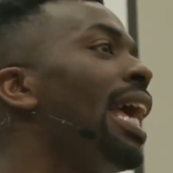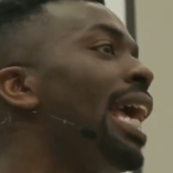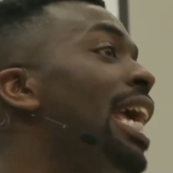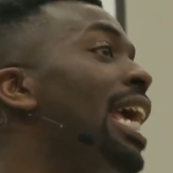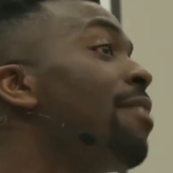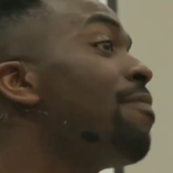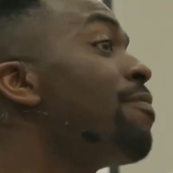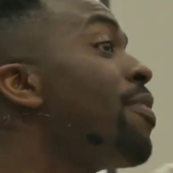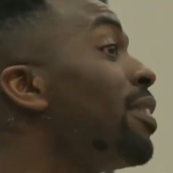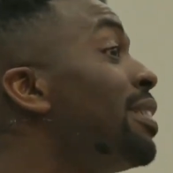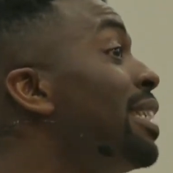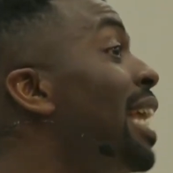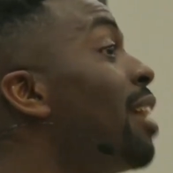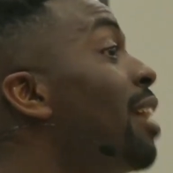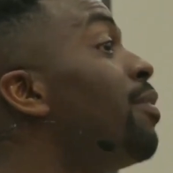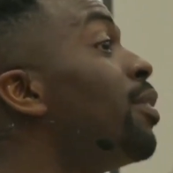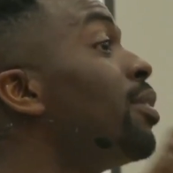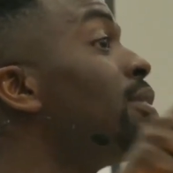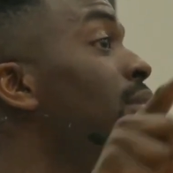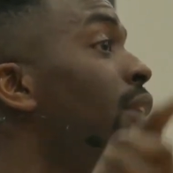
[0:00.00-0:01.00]
If the
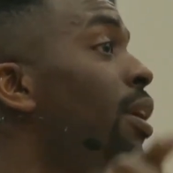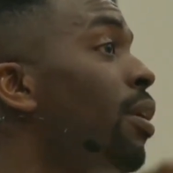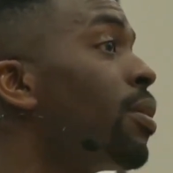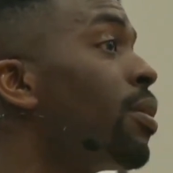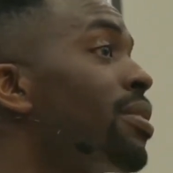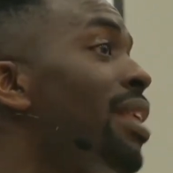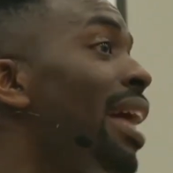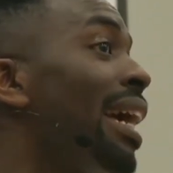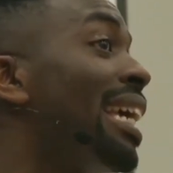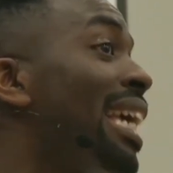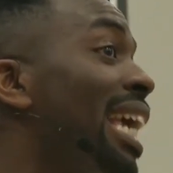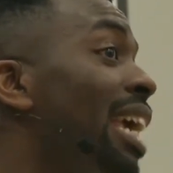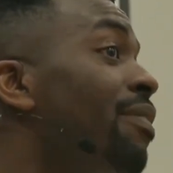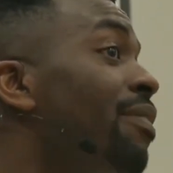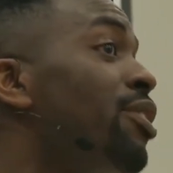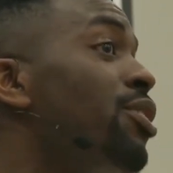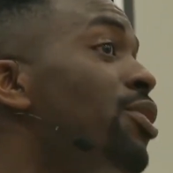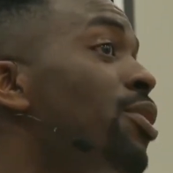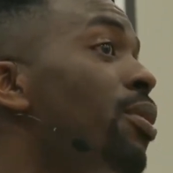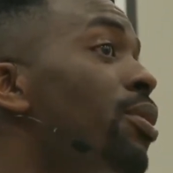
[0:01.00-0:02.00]
devil knows that
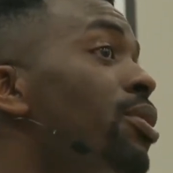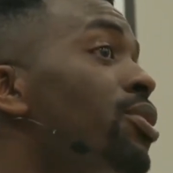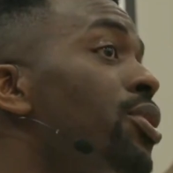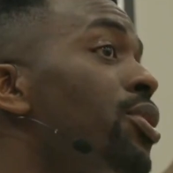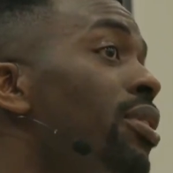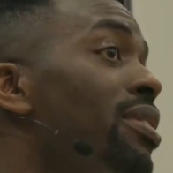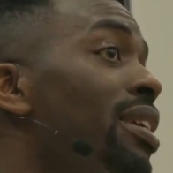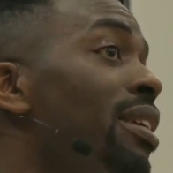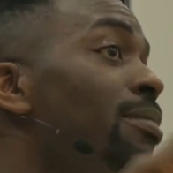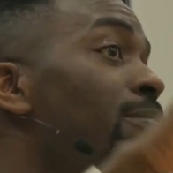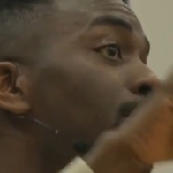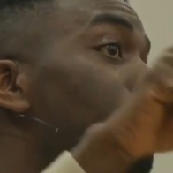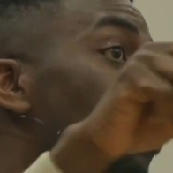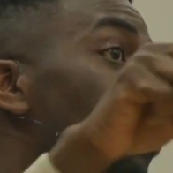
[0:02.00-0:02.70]
giving you a certain